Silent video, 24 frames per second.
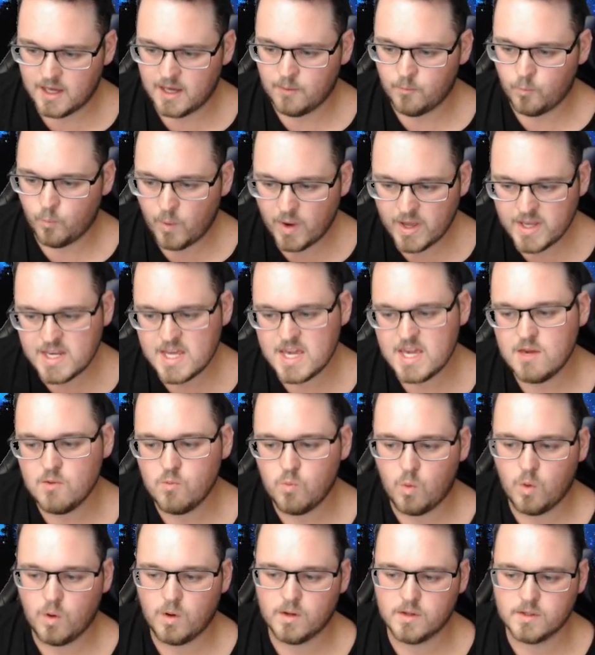When he
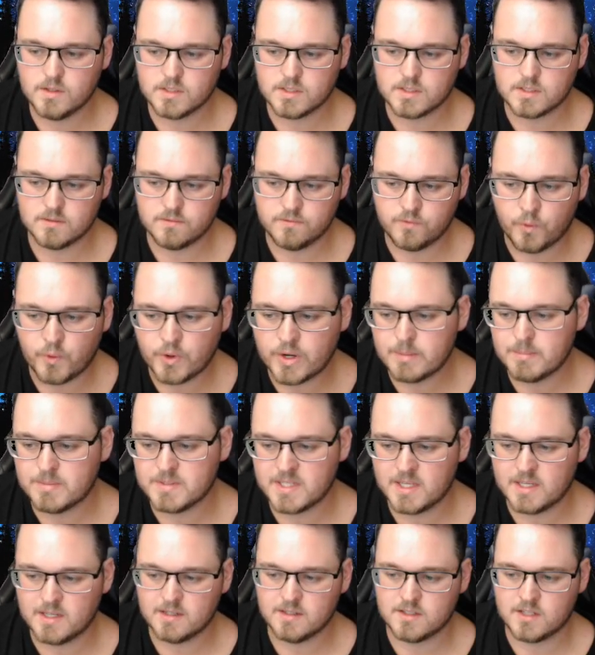was
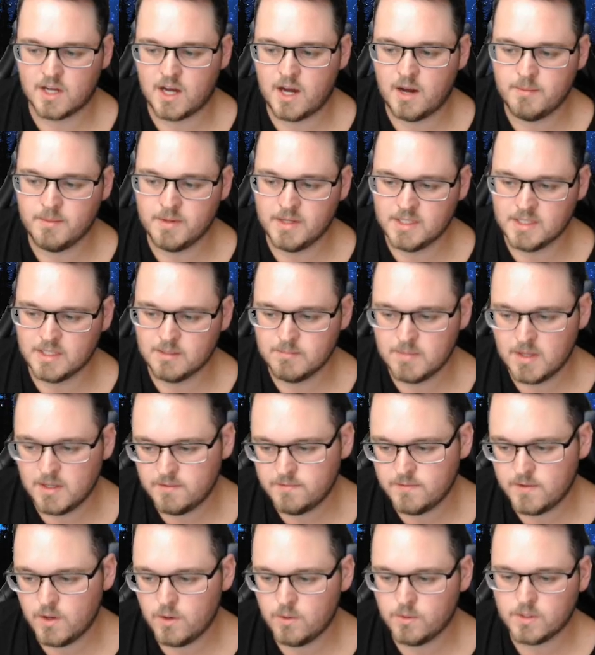40% time in the
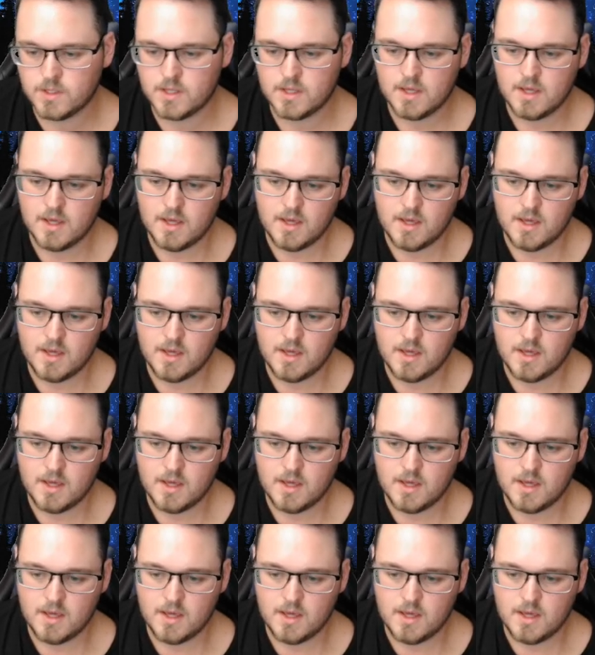midfield,